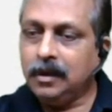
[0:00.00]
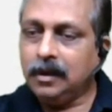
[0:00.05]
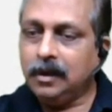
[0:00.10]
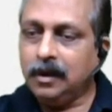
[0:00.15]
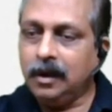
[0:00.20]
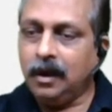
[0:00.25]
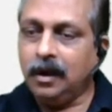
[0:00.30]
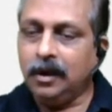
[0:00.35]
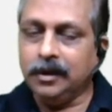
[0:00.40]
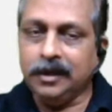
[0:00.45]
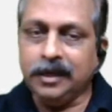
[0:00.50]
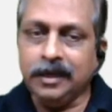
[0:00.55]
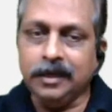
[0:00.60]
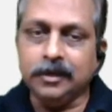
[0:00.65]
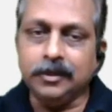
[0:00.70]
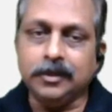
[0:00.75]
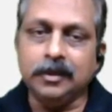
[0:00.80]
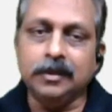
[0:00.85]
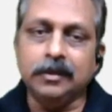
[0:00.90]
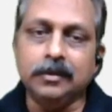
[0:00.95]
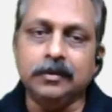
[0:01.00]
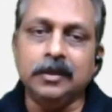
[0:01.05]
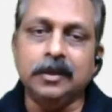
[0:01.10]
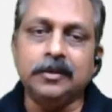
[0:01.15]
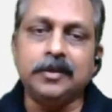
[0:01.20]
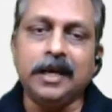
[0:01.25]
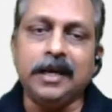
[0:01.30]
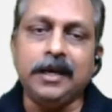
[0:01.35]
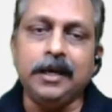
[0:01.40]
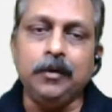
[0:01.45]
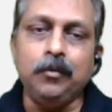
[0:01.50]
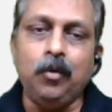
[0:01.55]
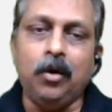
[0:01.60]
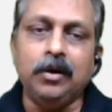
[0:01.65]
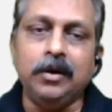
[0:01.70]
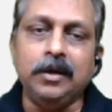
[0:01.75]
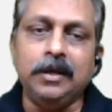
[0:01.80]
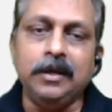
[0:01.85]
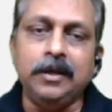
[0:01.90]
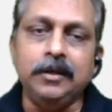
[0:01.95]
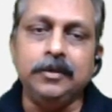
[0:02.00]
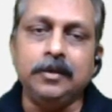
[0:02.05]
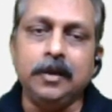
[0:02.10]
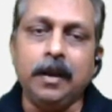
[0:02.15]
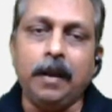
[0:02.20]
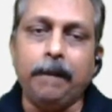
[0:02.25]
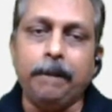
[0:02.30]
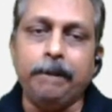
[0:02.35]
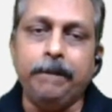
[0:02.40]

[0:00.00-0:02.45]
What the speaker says: Ah, yes. The second one is